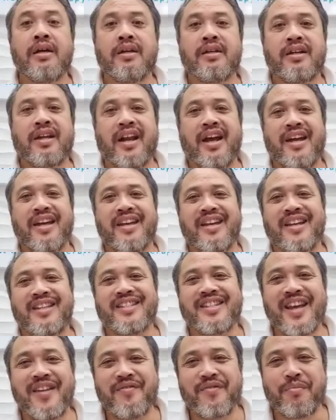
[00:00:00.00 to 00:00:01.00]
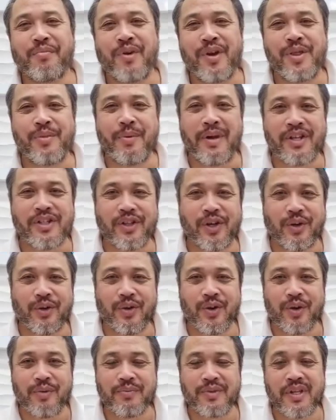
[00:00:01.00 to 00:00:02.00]
G'day, it's Ken from Breathe Better Salt
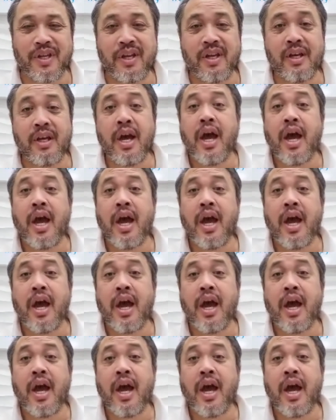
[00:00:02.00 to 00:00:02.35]
Rooms.